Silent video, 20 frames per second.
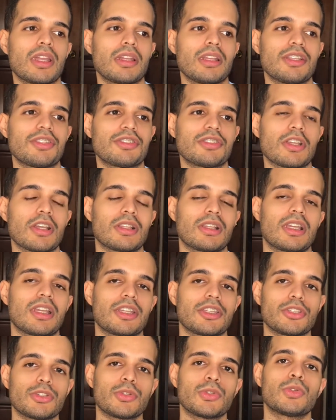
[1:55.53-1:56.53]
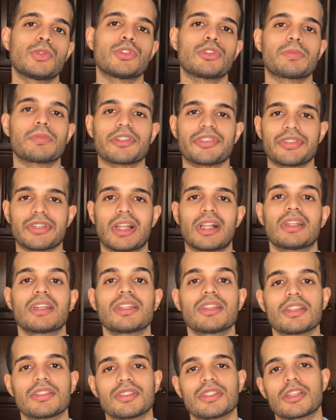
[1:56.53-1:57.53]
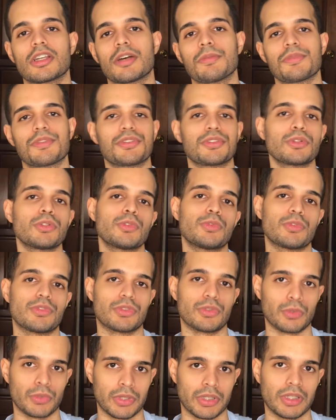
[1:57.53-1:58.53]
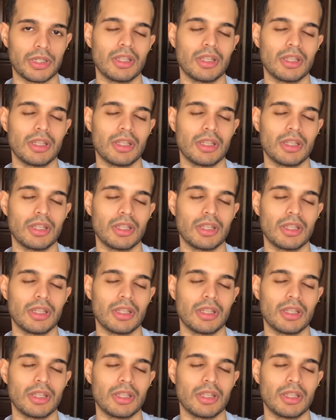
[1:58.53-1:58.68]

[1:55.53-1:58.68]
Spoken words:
It's not like your personality doesn't come through it.